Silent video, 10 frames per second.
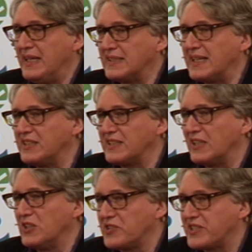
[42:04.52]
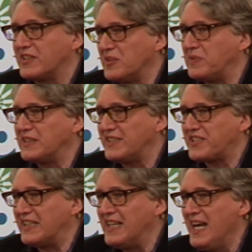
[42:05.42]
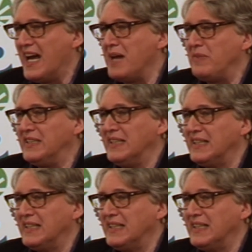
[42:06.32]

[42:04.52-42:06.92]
Yeah, that is a logical position. I mean,